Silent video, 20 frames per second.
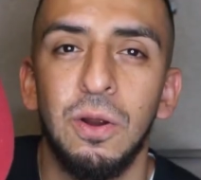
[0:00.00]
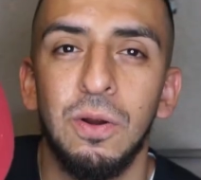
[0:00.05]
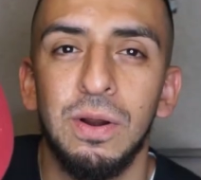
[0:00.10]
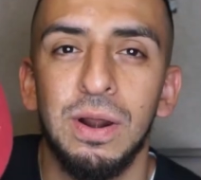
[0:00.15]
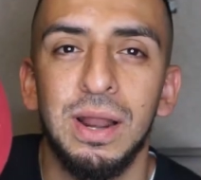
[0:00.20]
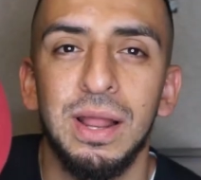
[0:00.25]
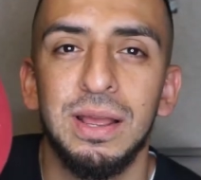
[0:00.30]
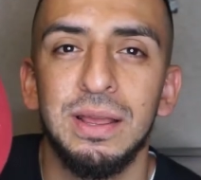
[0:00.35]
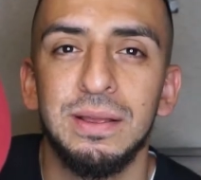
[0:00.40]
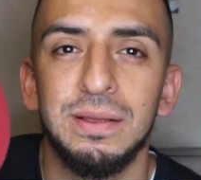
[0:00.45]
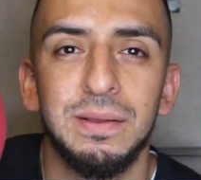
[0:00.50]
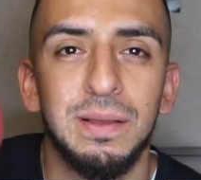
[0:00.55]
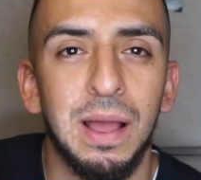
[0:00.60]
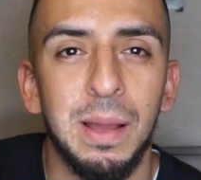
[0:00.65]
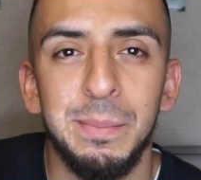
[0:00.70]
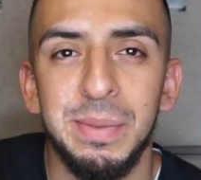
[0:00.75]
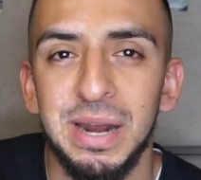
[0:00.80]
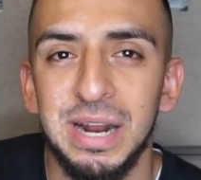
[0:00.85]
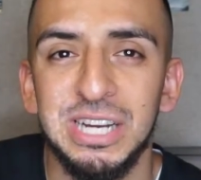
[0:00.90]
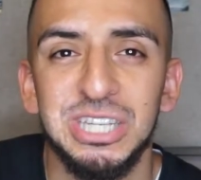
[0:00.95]
or like, I
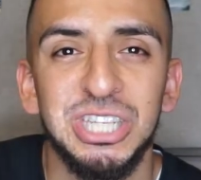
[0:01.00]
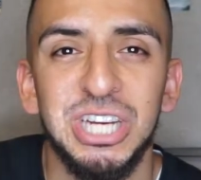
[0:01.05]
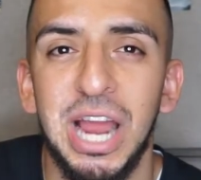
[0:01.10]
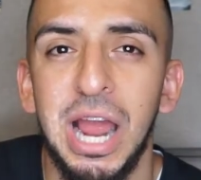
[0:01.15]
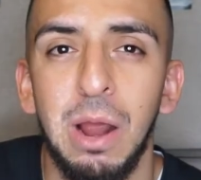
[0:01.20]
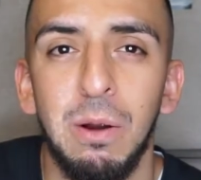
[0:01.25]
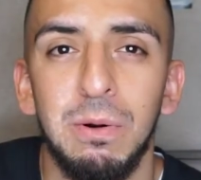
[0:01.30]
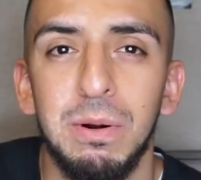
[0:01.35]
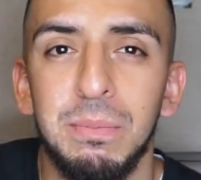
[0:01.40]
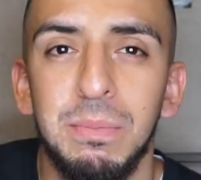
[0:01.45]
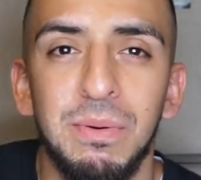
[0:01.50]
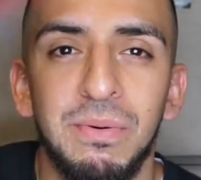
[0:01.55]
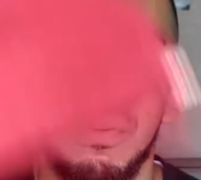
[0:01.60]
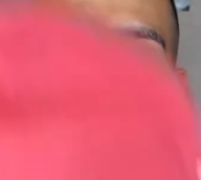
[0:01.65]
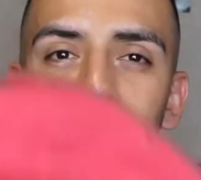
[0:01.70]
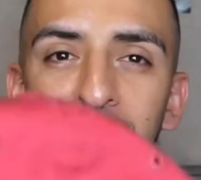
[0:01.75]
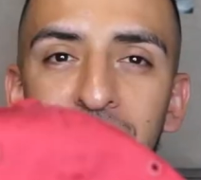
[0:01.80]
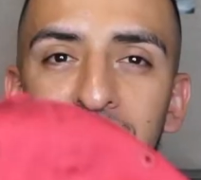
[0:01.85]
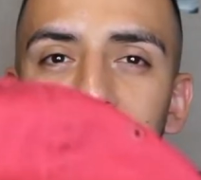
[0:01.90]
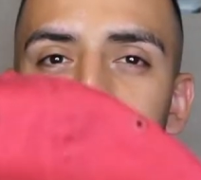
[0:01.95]
mean, I shower
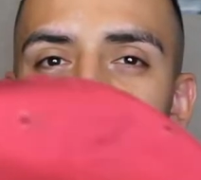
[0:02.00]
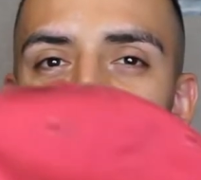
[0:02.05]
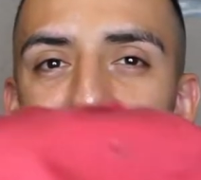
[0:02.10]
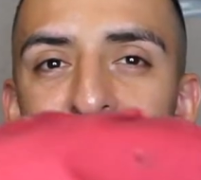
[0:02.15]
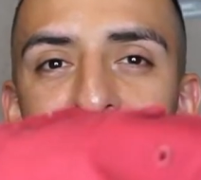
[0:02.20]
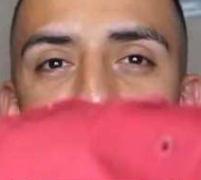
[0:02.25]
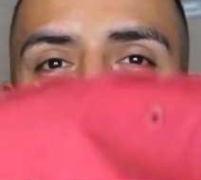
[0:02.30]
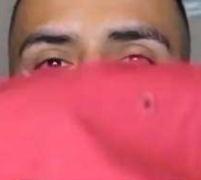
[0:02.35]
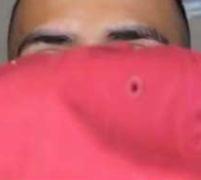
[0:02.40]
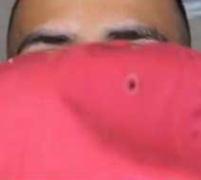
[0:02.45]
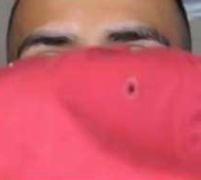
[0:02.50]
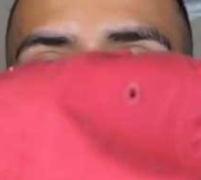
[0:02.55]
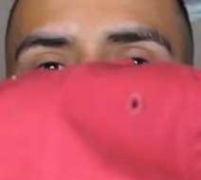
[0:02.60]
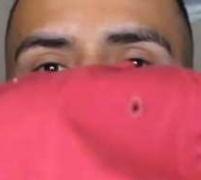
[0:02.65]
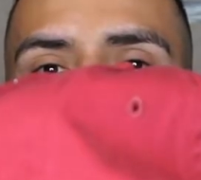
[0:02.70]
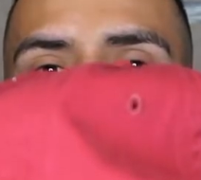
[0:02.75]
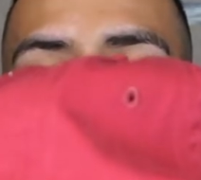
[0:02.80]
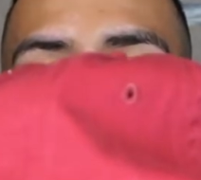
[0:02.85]
before I head to the gym anyway,